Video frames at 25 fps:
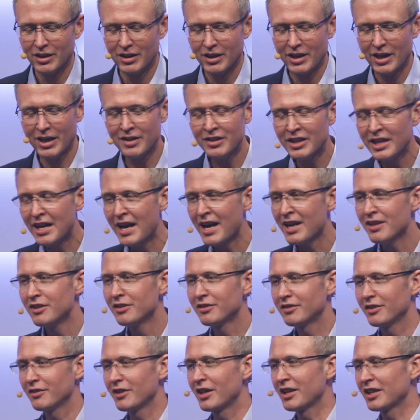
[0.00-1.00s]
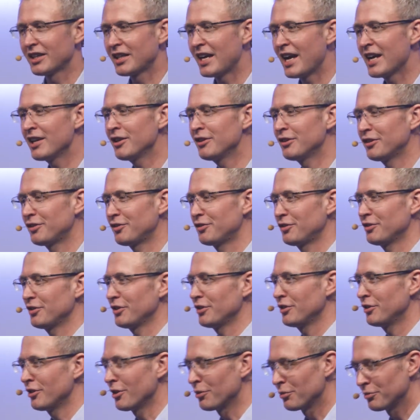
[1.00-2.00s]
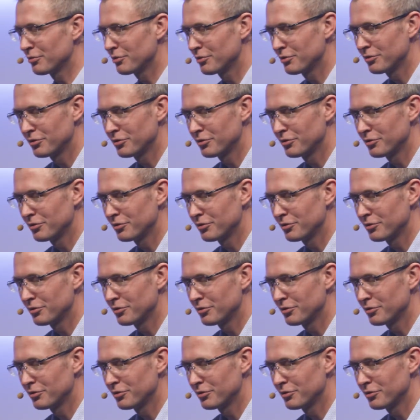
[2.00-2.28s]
In the end, at Cadence, you know,